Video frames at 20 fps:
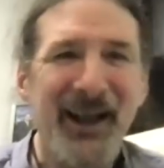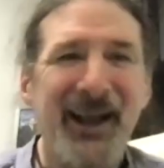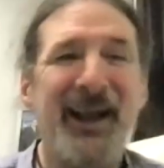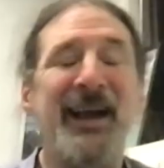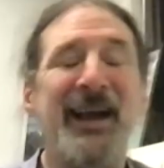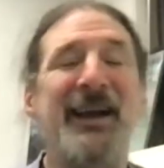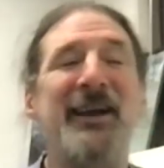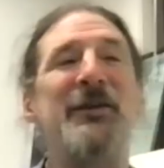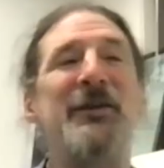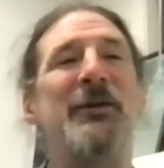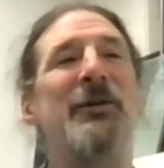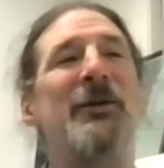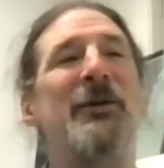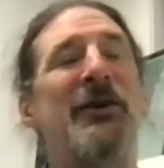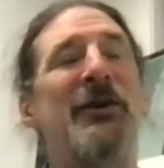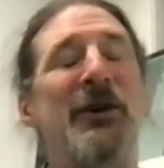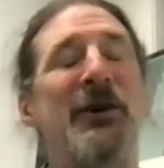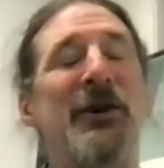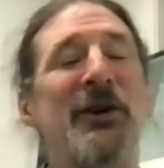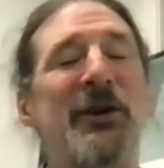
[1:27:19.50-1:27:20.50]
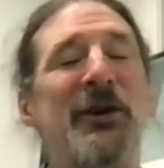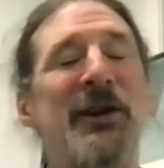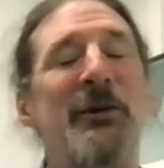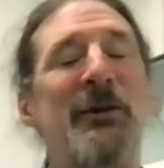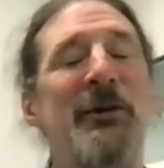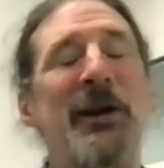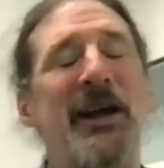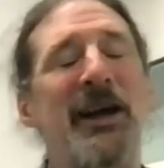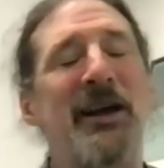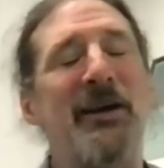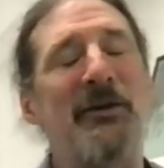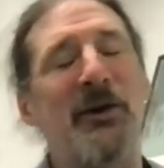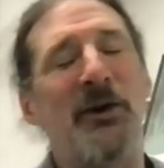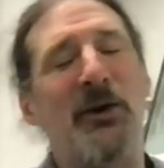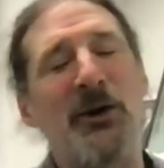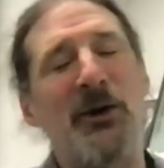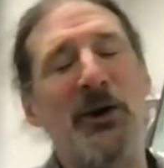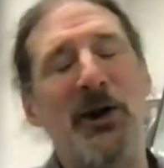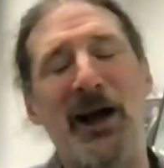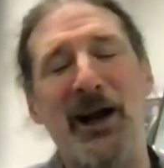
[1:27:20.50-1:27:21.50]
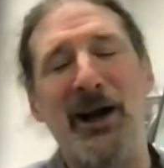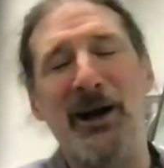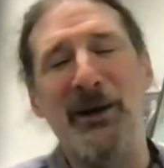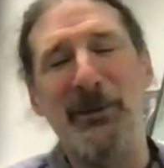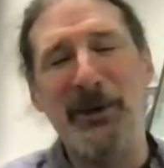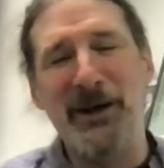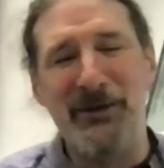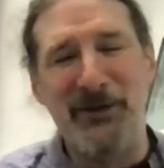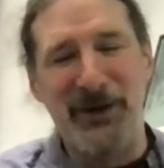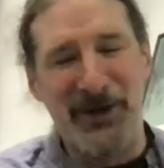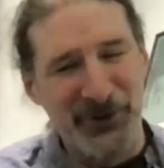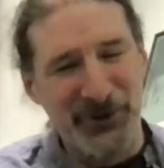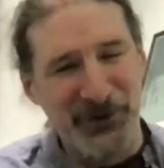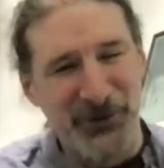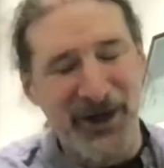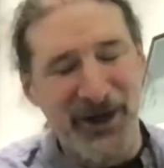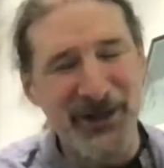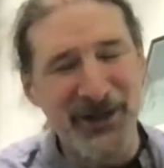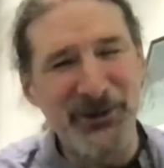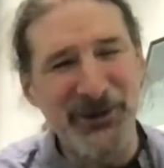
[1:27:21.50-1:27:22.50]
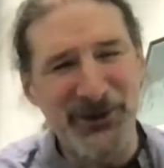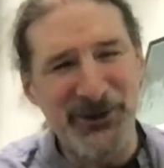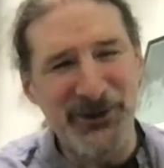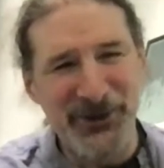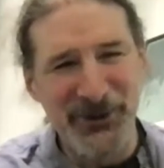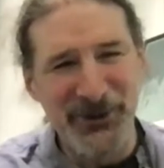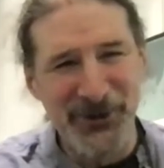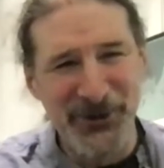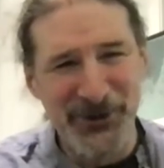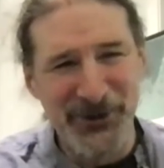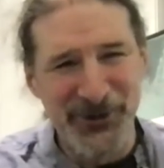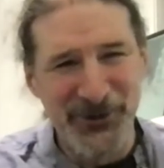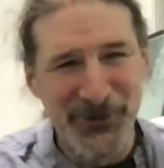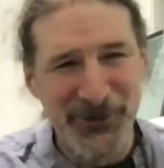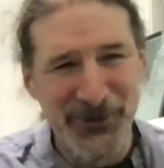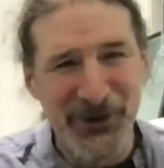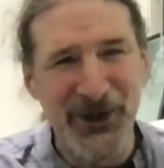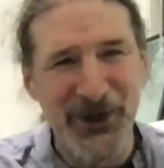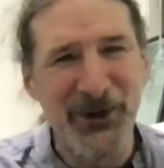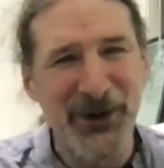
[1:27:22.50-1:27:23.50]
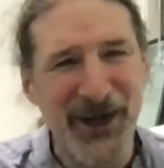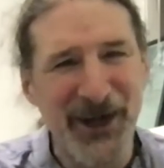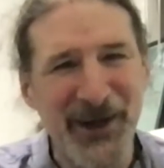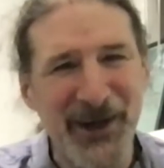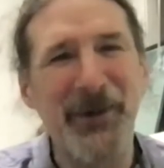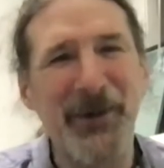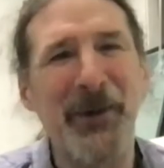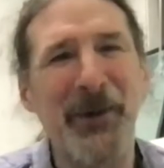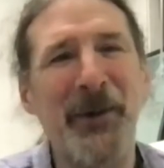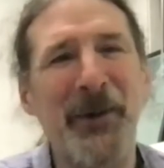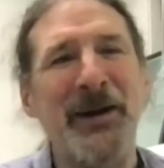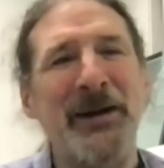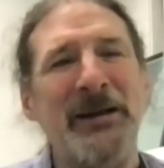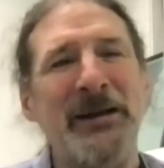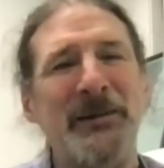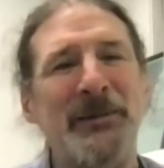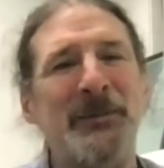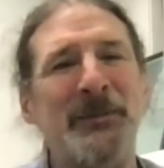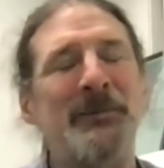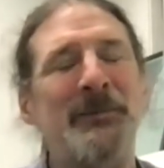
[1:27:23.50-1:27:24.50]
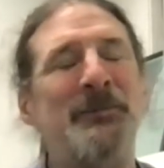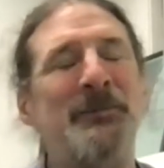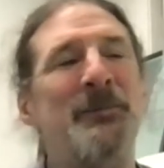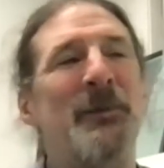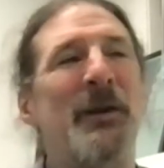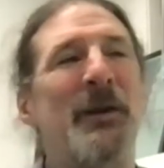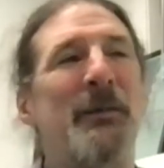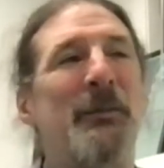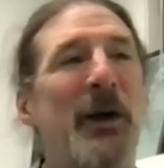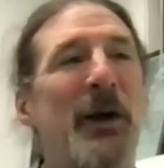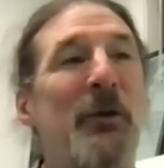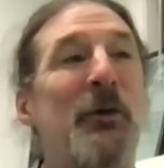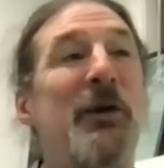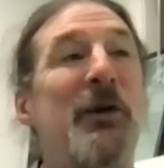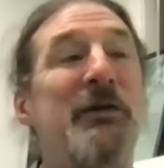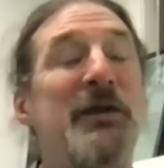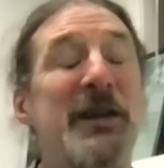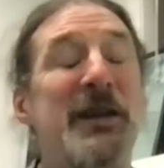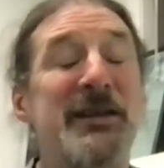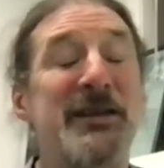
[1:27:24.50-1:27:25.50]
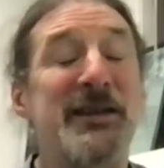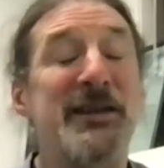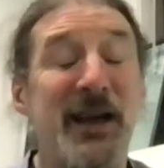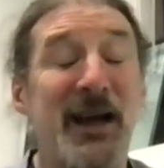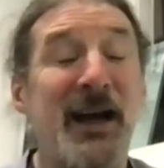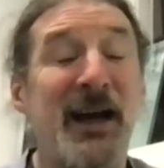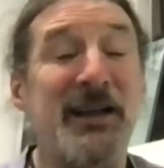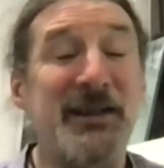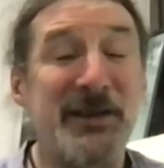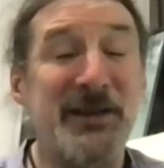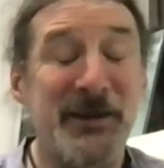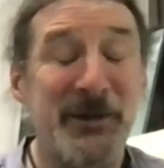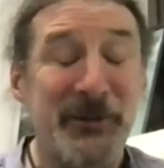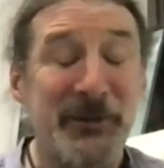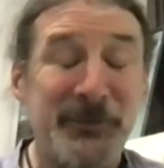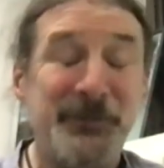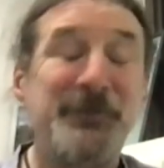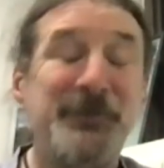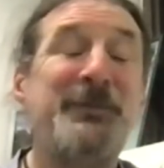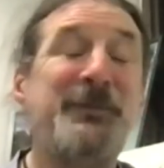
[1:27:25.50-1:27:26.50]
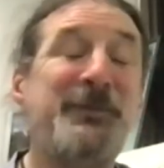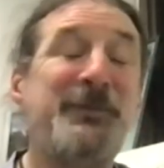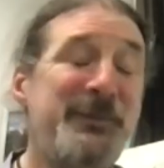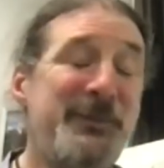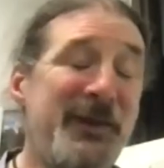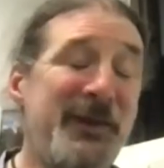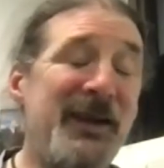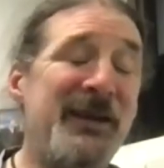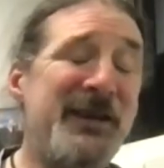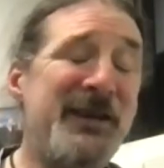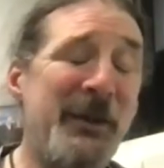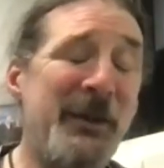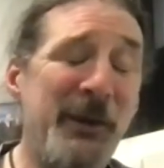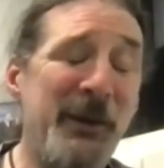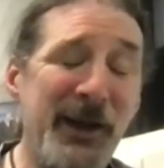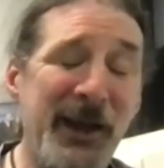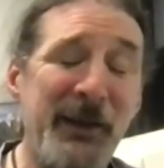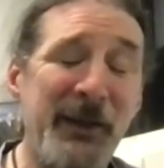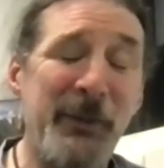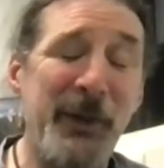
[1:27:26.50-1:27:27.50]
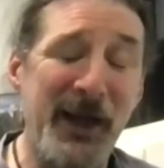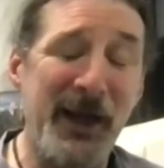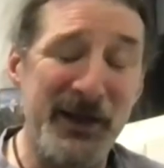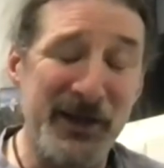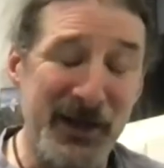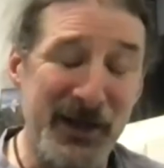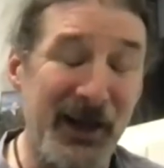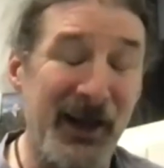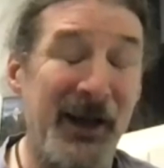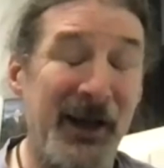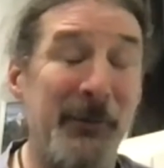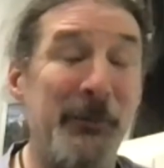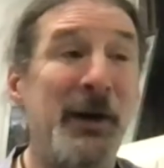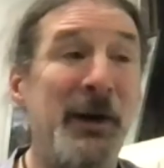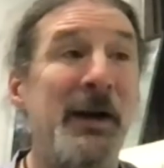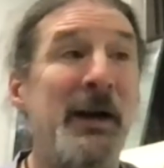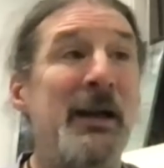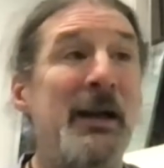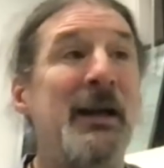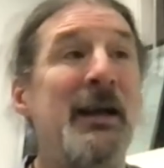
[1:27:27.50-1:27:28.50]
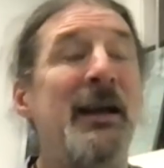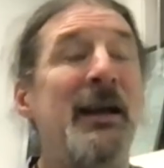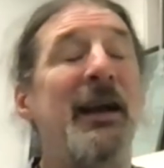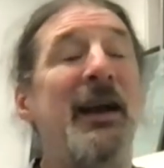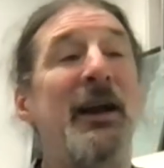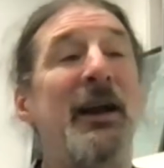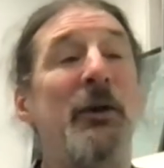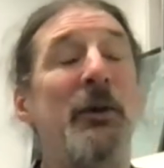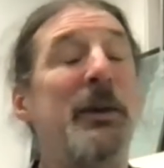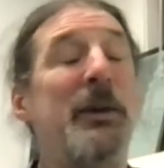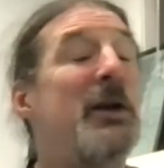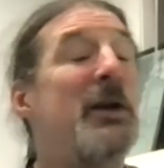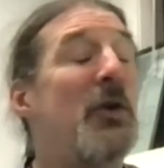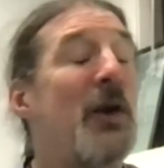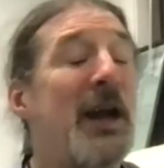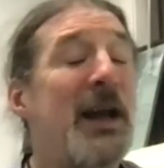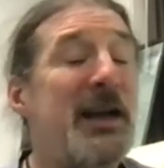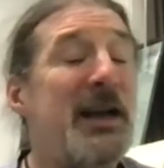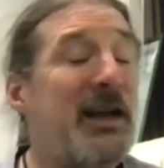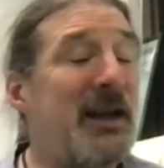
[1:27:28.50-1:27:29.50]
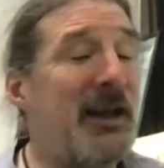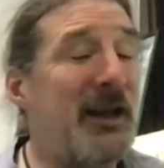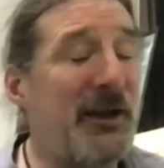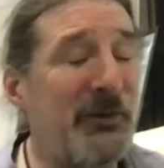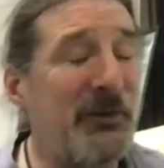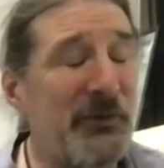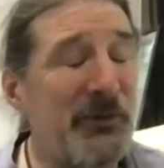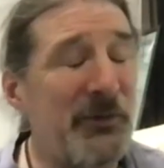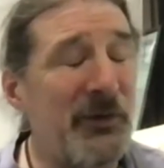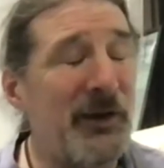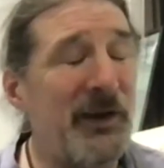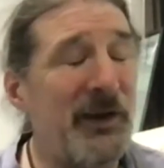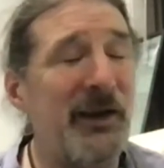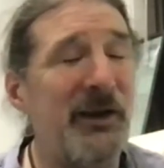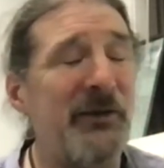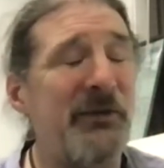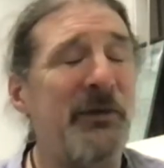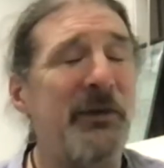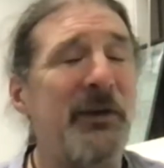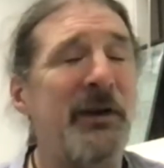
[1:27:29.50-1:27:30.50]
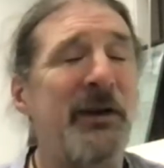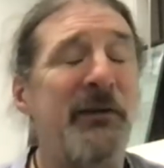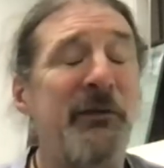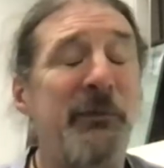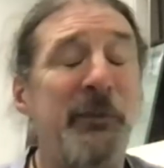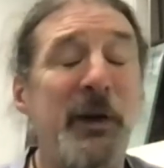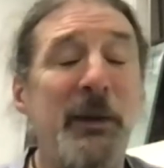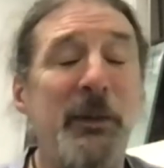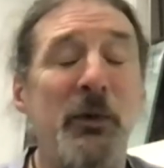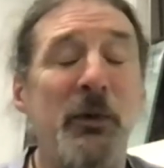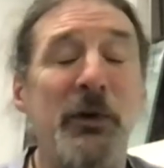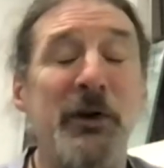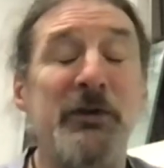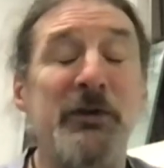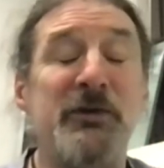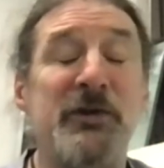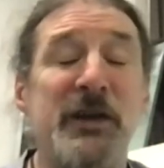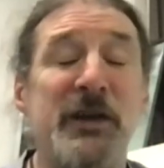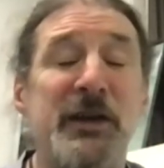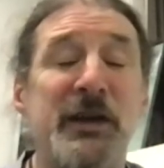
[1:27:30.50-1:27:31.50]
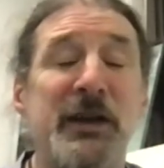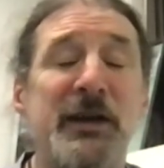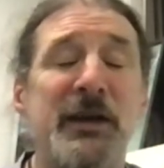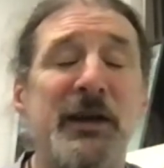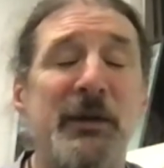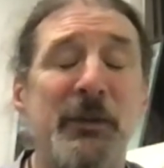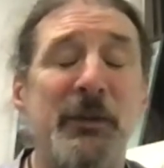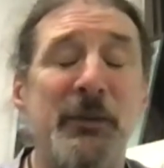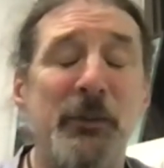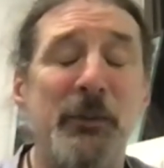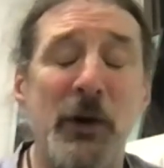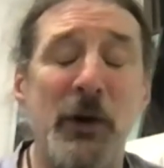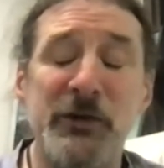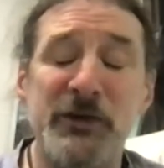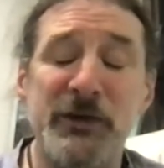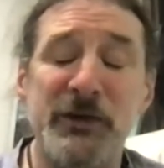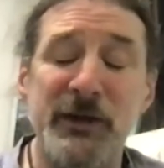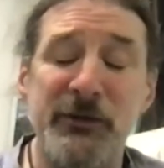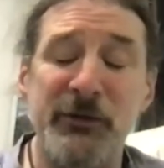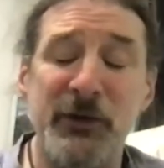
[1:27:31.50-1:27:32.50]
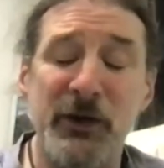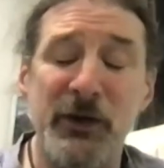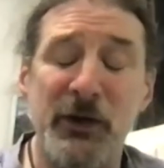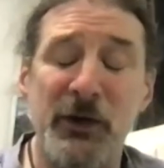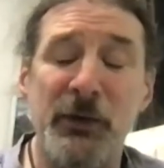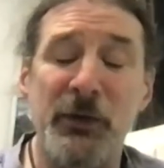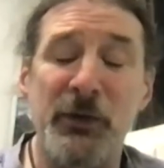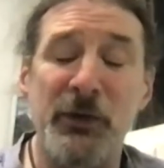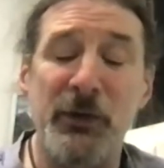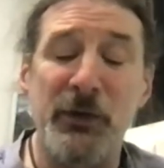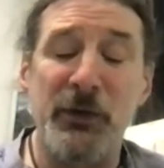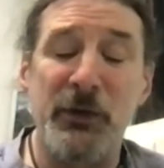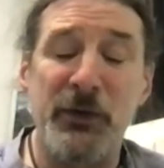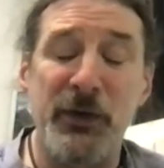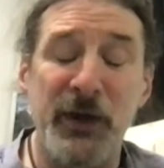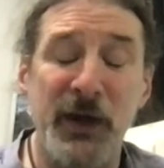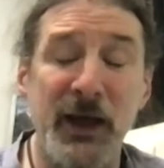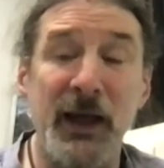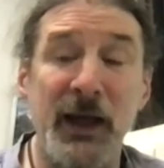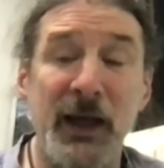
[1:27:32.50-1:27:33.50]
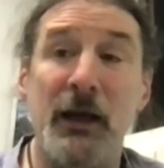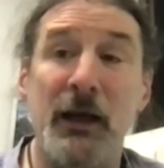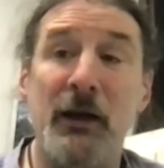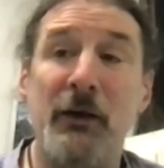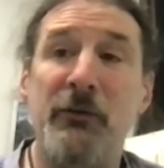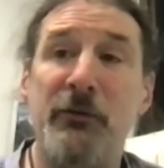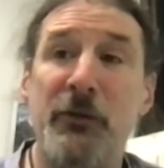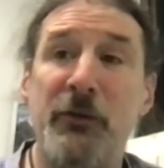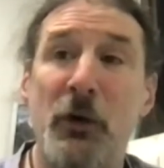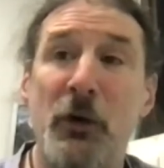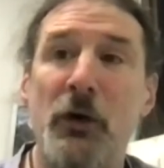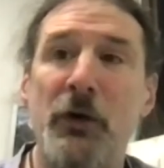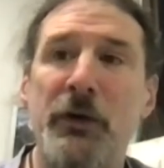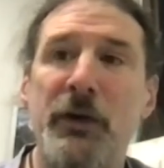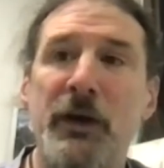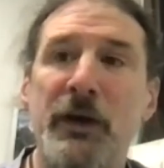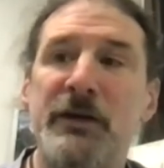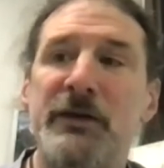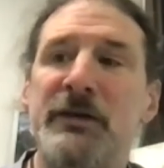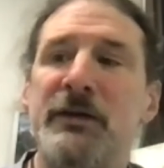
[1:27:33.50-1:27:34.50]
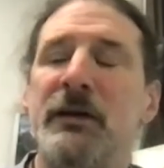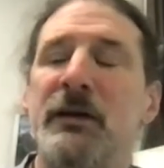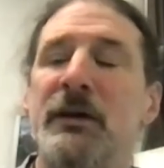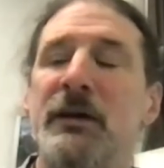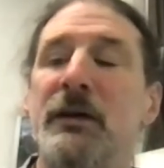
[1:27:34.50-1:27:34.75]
And currently we have a whole army of undergraduate students doing it, but we've discussed something like PandaCam, and it would be great if if if people were interested, the, the most difficult thing for this,